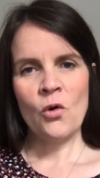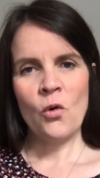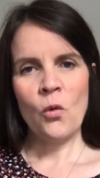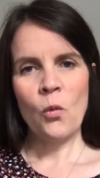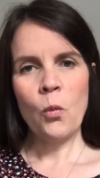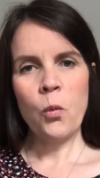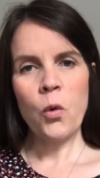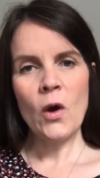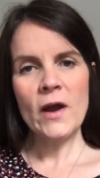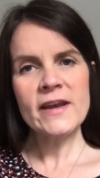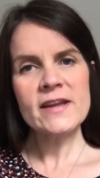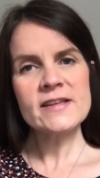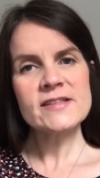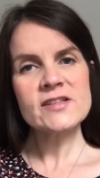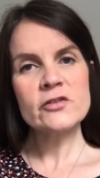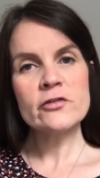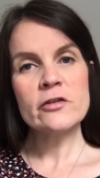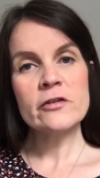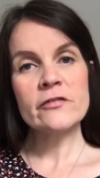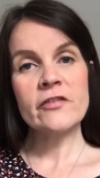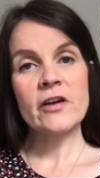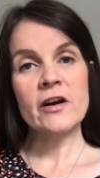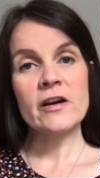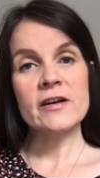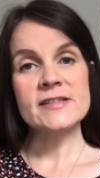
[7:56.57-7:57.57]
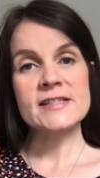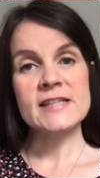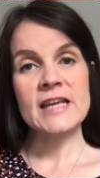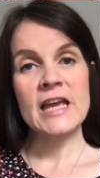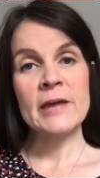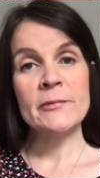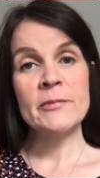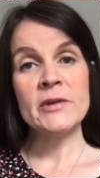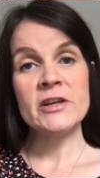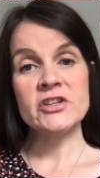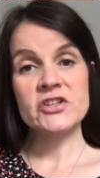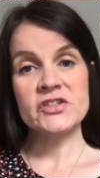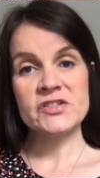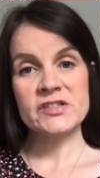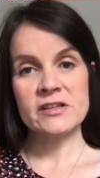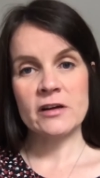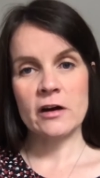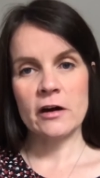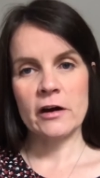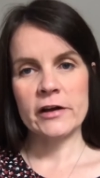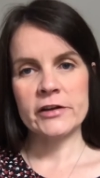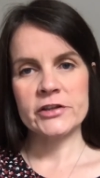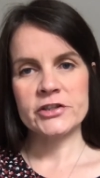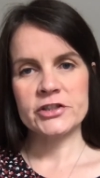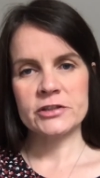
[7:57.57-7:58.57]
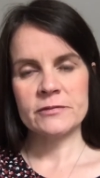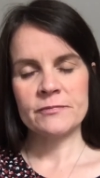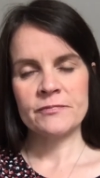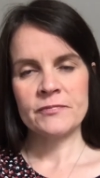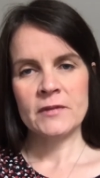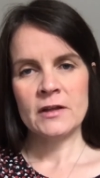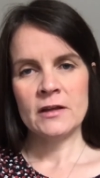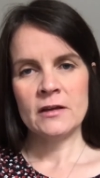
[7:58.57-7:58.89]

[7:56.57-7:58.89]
One is a reverse image search.